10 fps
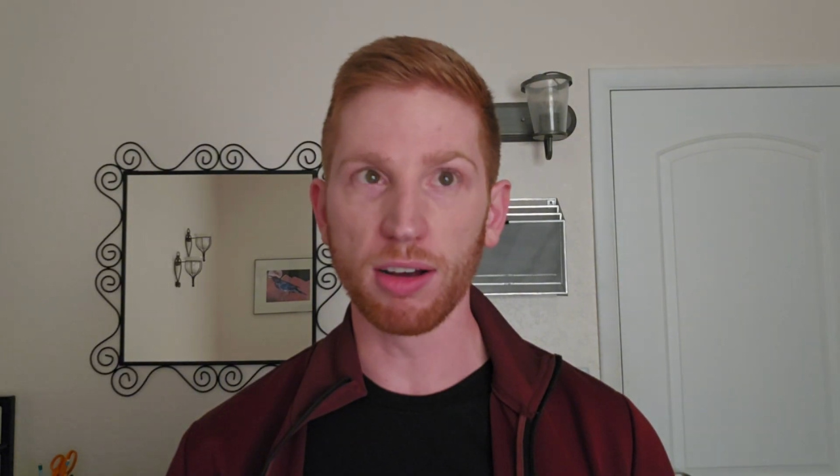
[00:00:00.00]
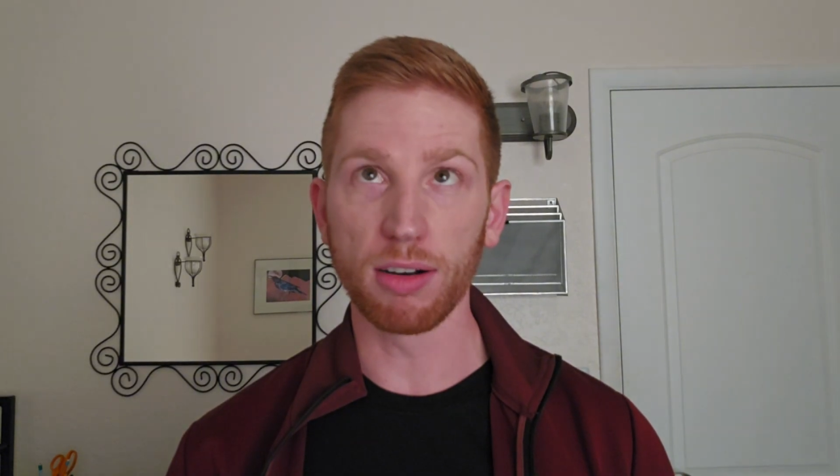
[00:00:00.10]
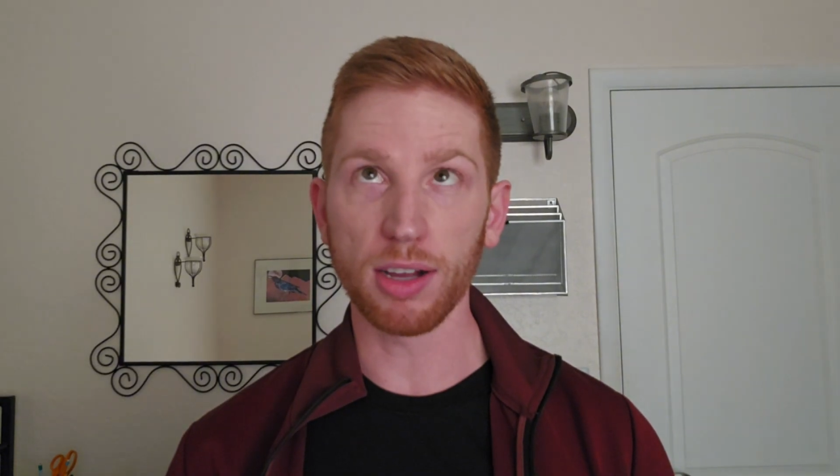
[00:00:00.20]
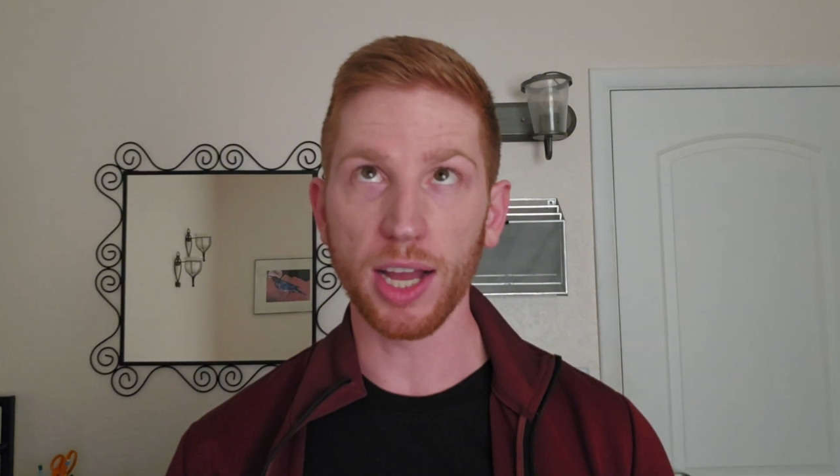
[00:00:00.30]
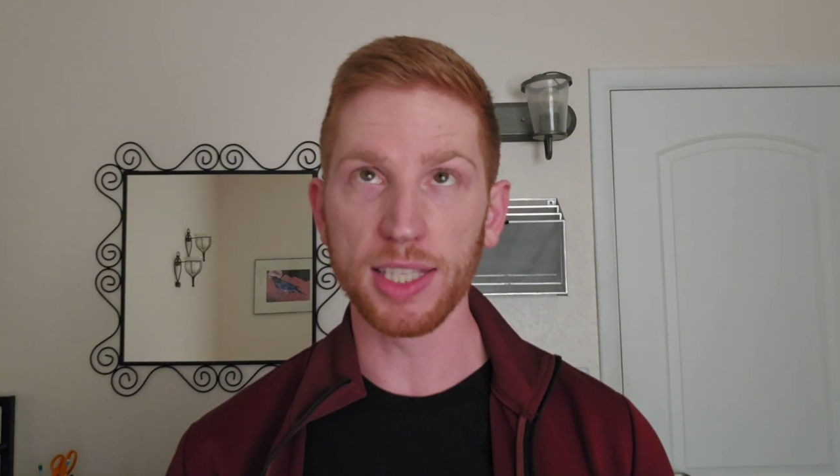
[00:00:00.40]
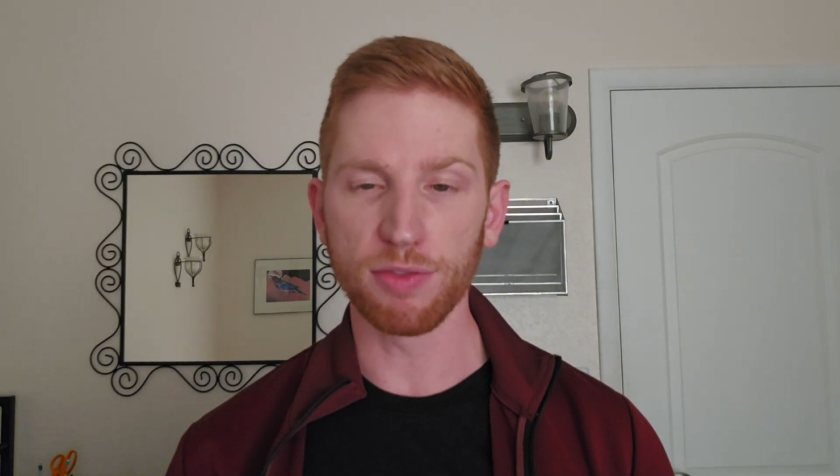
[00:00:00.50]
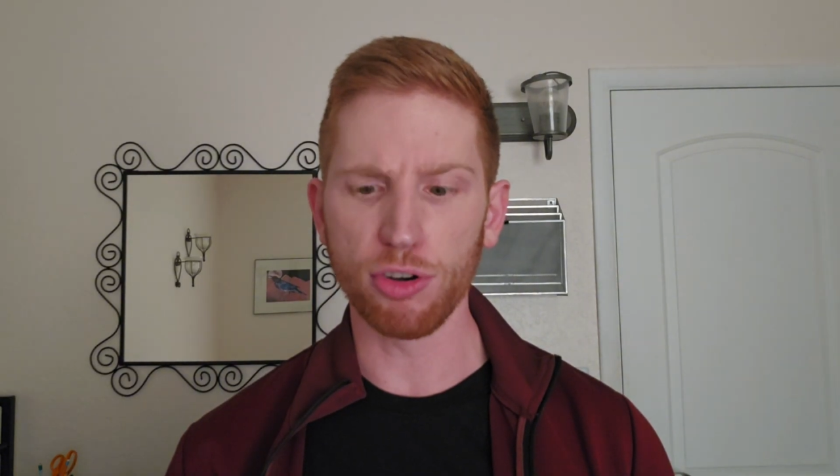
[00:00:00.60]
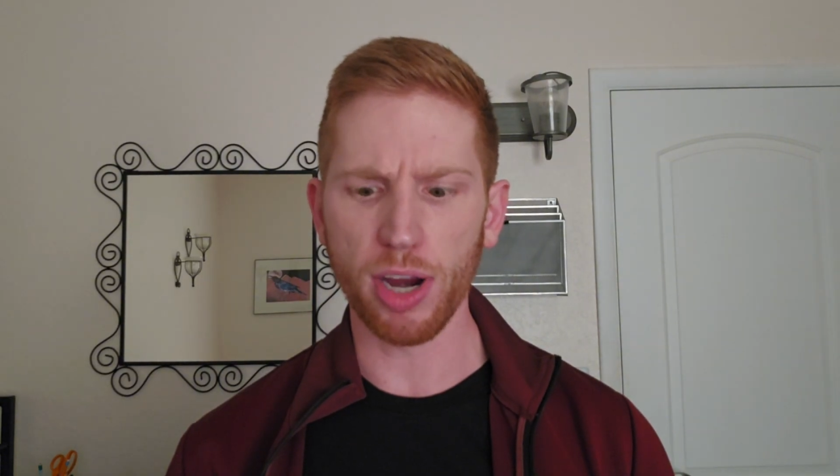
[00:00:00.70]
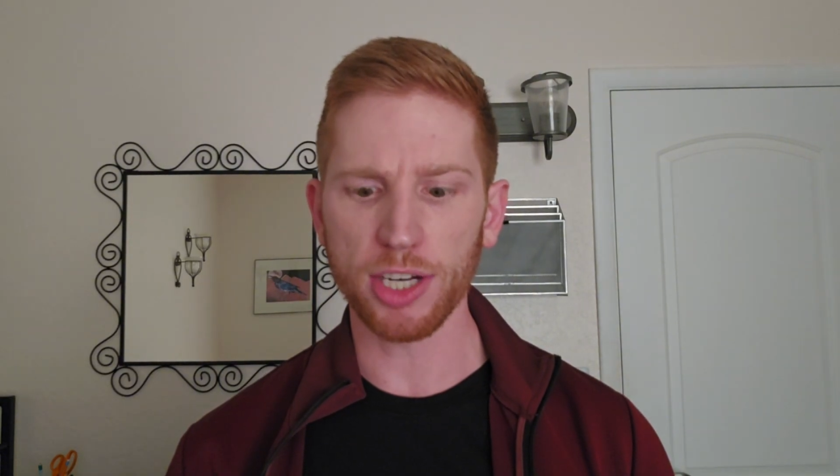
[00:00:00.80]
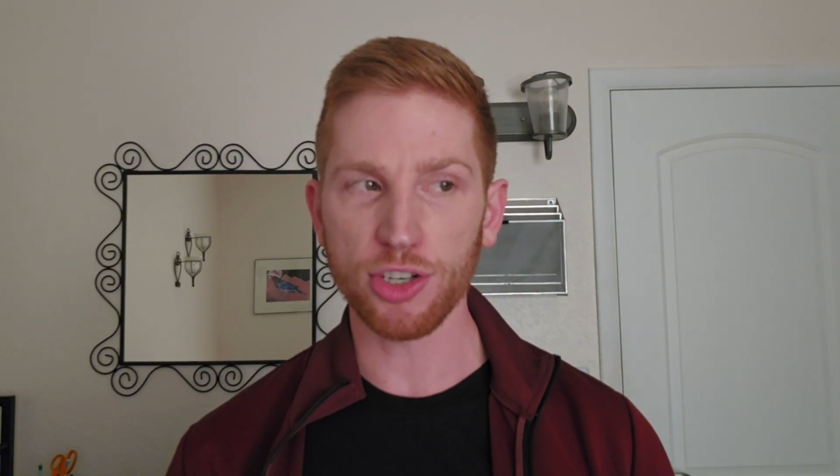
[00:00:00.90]
in all kinds of
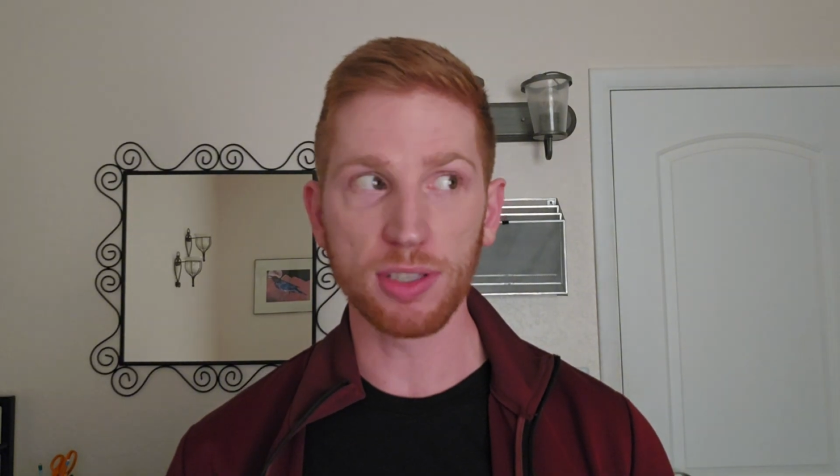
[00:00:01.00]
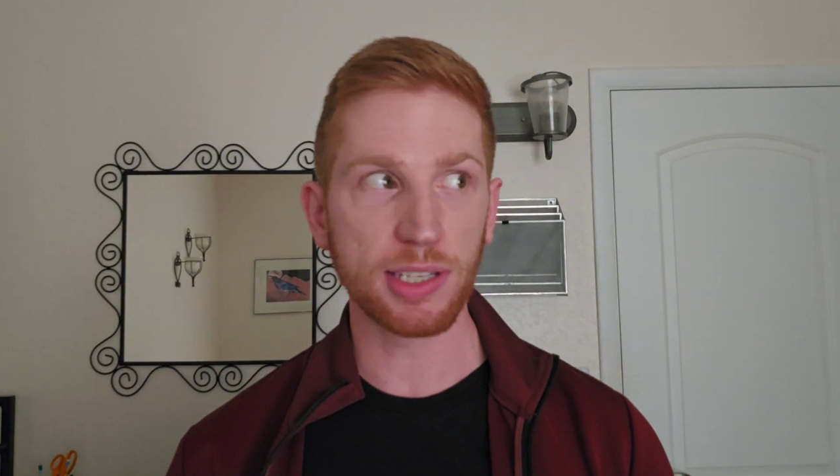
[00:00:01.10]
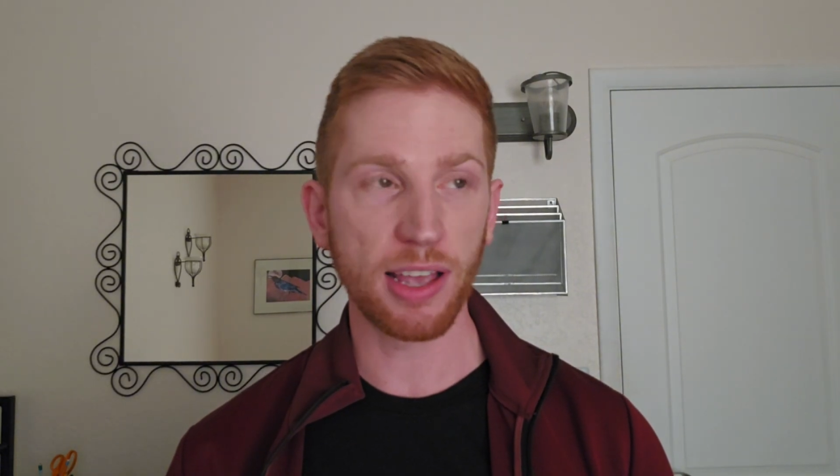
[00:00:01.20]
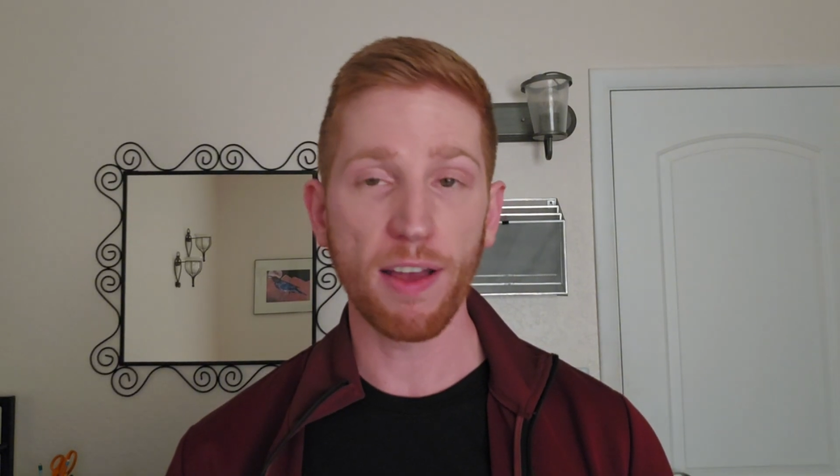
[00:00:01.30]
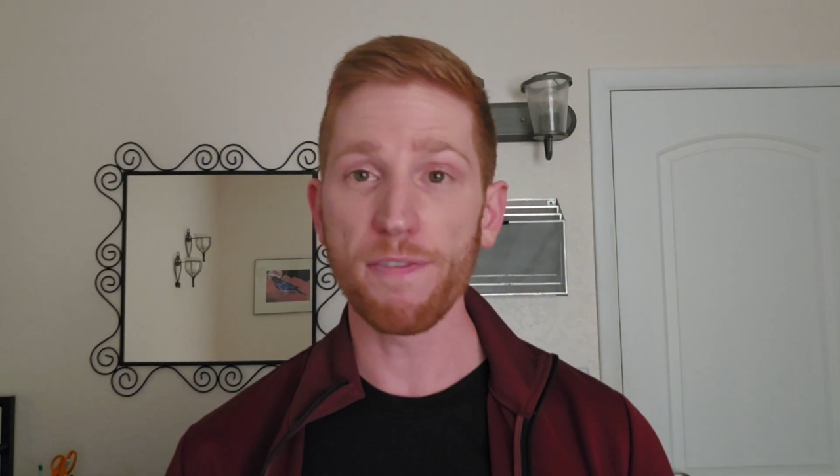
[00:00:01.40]
directions,